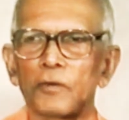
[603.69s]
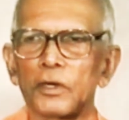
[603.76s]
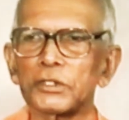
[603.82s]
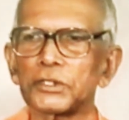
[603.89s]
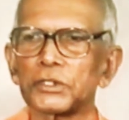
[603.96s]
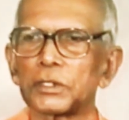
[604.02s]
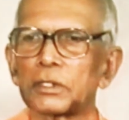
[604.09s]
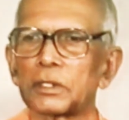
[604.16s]

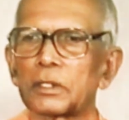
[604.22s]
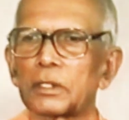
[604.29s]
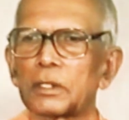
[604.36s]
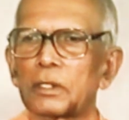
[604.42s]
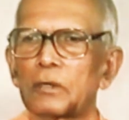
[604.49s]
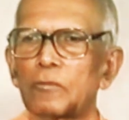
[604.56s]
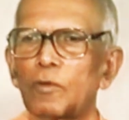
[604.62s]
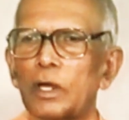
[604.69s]
First
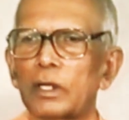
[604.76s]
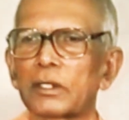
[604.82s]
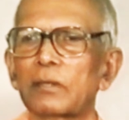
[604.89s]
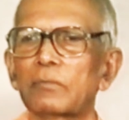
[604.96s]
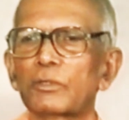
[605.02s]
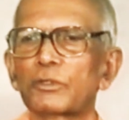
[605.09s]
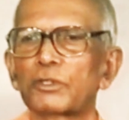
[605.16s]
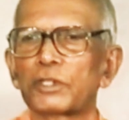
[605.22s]

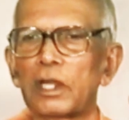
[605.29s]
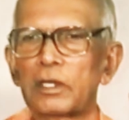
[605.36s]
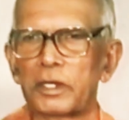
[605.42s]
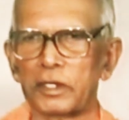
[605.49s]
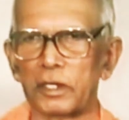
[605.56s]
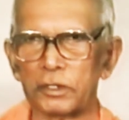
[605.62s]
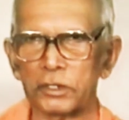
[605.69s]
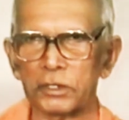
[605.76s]
welcome to the
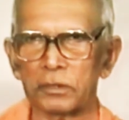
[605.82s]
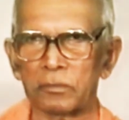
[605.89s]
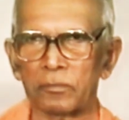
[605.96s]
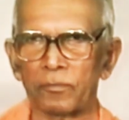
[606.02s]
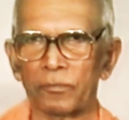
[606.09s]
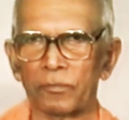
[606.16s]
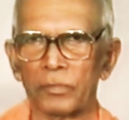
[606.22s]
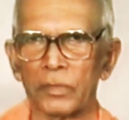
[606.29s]
delegates
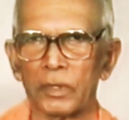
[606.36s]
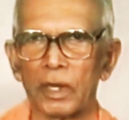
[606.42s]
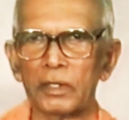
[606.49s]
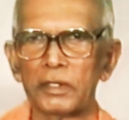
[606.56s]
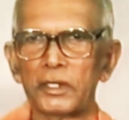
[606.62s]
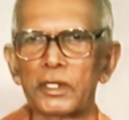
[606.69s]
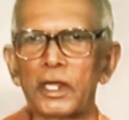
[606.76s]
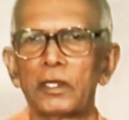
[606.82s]

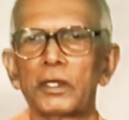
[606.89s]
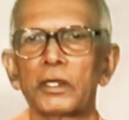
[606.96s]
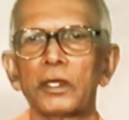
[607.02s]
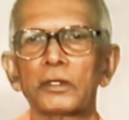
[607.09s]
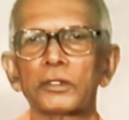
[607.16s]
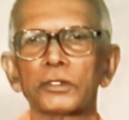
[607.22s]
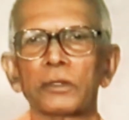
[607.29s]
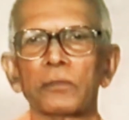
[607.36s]
and the
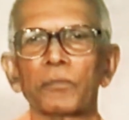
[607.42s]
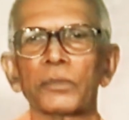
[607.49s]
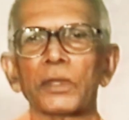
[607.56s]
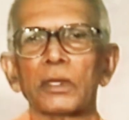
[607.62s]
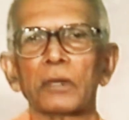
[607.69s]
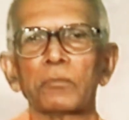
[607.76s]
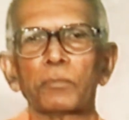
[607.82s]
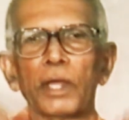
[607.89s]
delegates
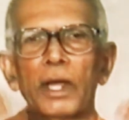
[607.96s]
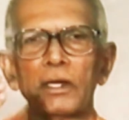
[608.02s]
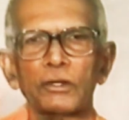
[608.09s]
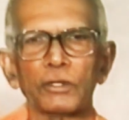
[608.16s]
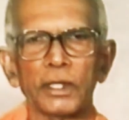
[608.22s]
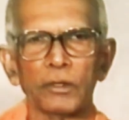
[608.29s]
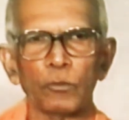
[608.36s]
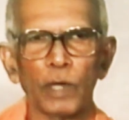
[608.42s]

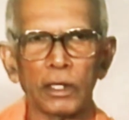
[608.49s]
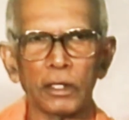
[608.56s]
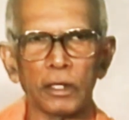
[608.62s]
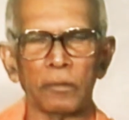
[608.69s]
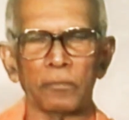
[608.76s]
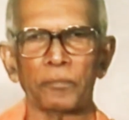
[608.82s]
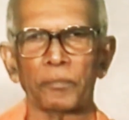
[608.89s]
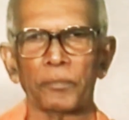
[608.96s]
replied to that
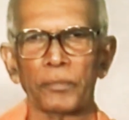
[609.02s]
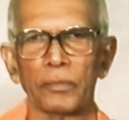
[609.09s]
welcome.